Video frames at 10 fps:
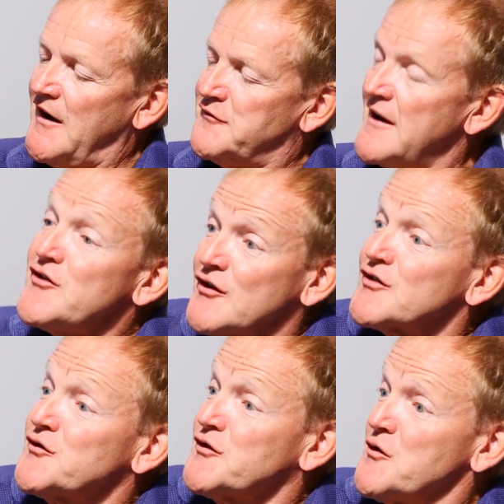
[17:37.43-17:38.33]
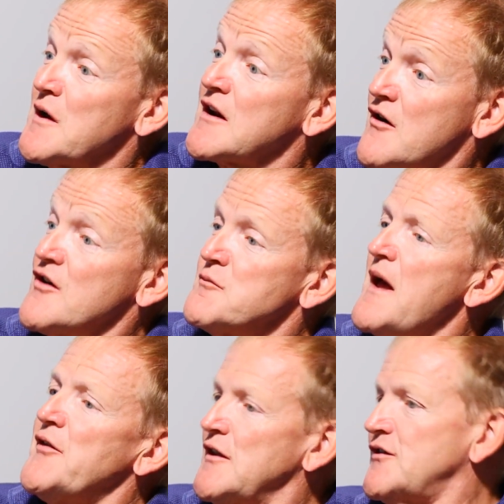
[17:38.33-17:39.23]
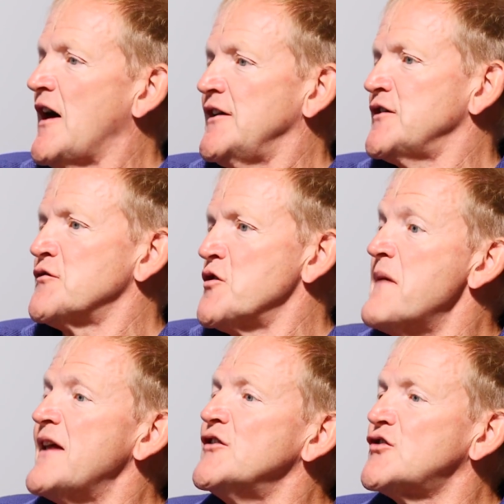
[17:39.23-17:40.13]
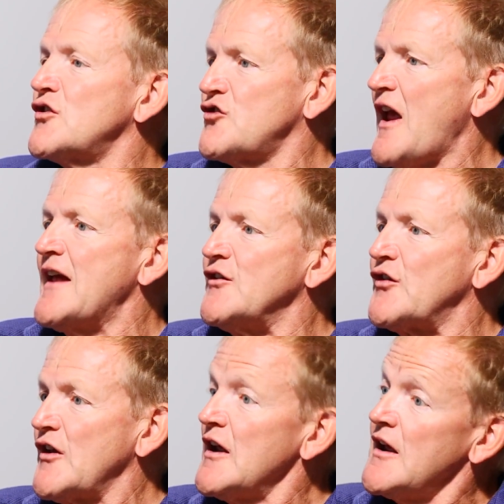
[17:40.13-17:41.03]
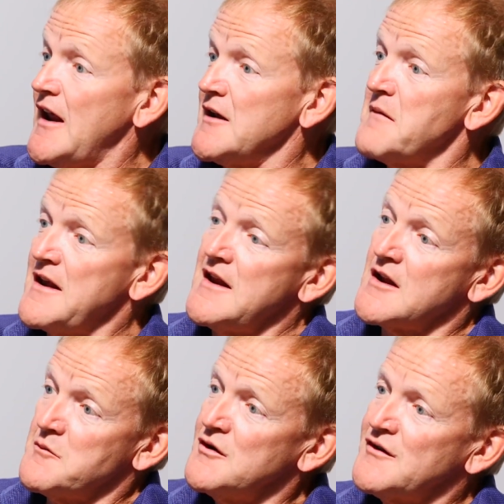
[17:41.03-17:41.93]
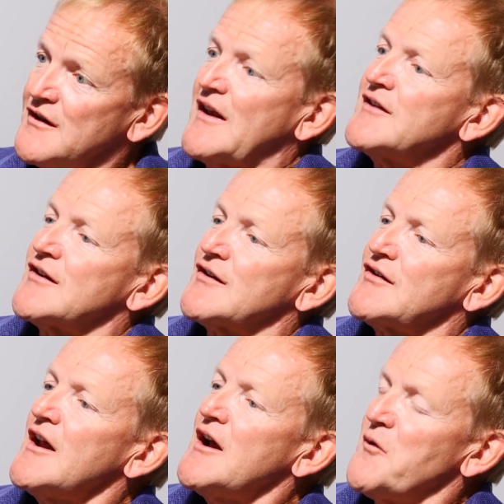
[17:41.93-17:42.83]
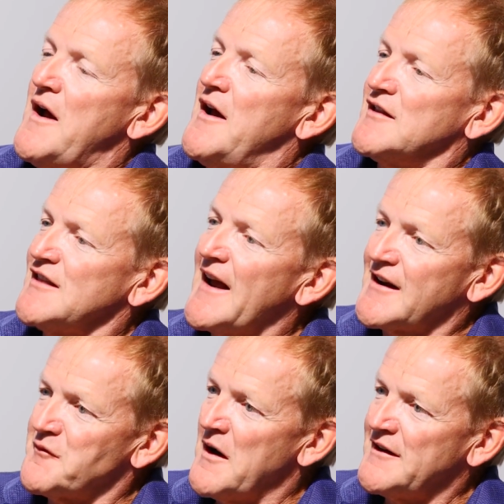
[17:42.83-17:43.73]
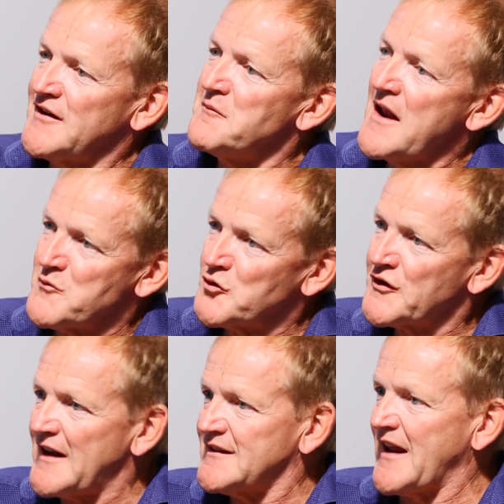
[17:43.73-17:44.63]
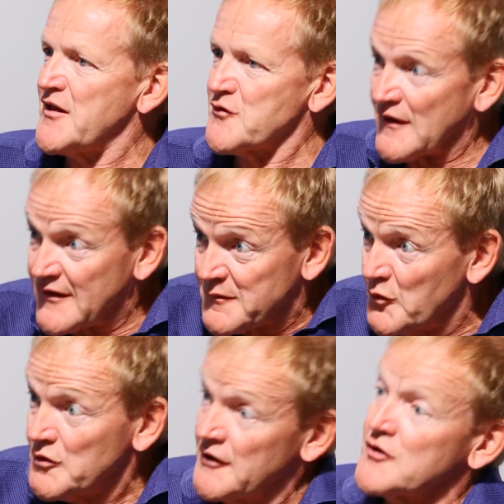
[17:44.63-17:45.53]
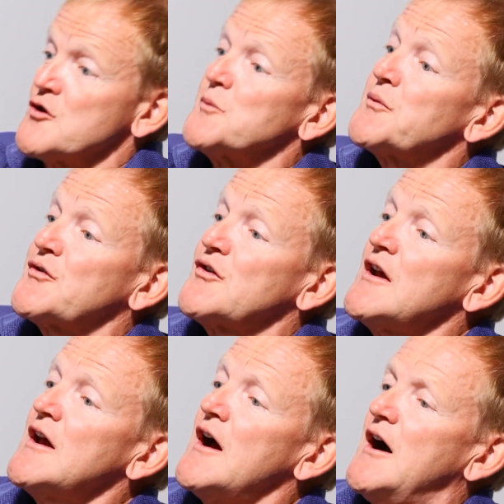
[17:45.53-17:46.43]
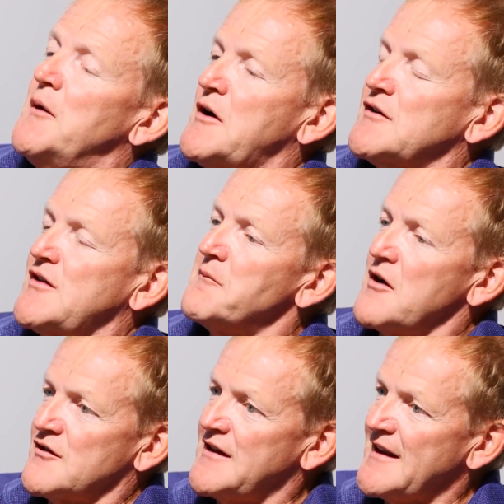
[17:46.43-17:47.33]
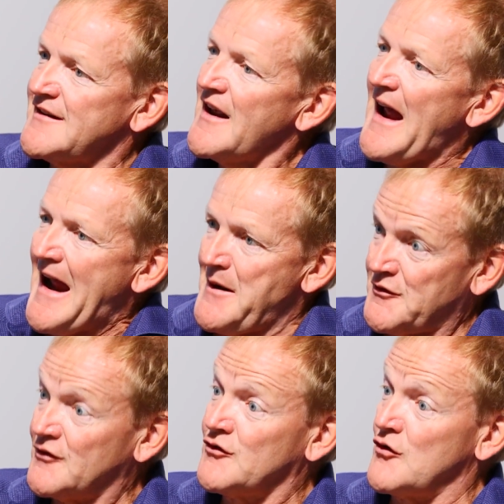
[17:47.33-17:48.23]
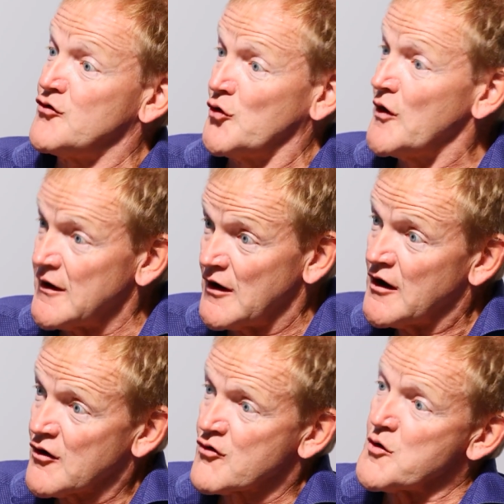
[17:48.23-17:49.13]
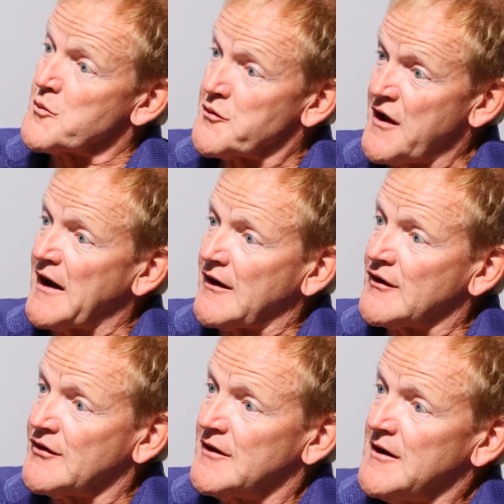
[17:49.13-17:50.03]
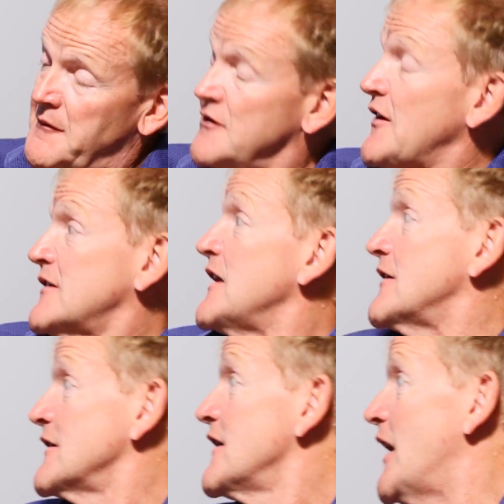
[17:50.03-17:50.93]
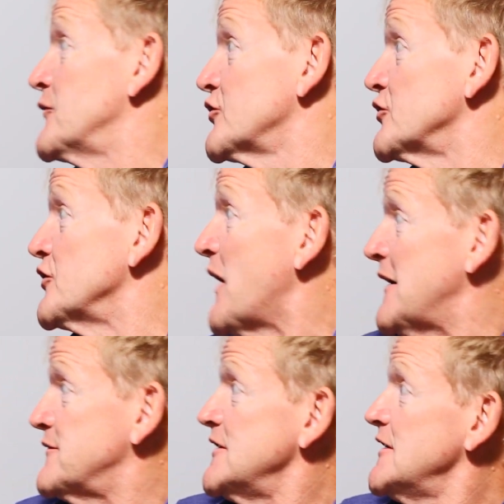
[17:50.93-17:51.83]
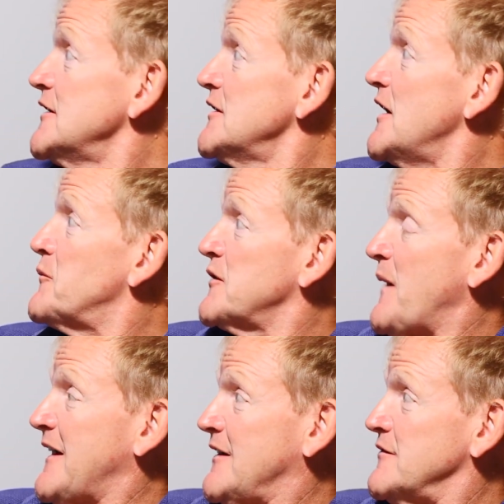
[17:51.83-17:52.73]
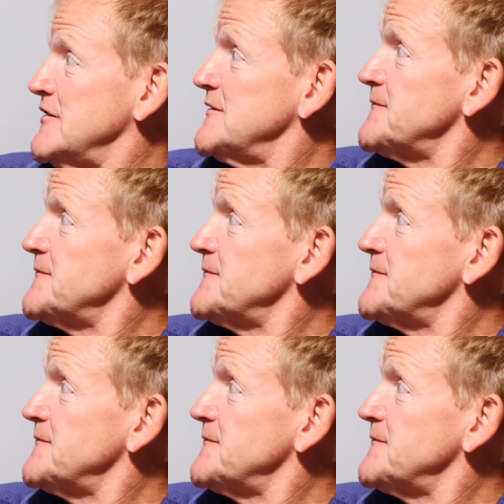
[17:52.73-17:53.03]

ventures to encourage men. There's the idea of the men's sheds in many community centres where like-minded men will get together in smaller groups because they're much less apt to join group things. I mean, Jasneet, I'm sure you have perspective.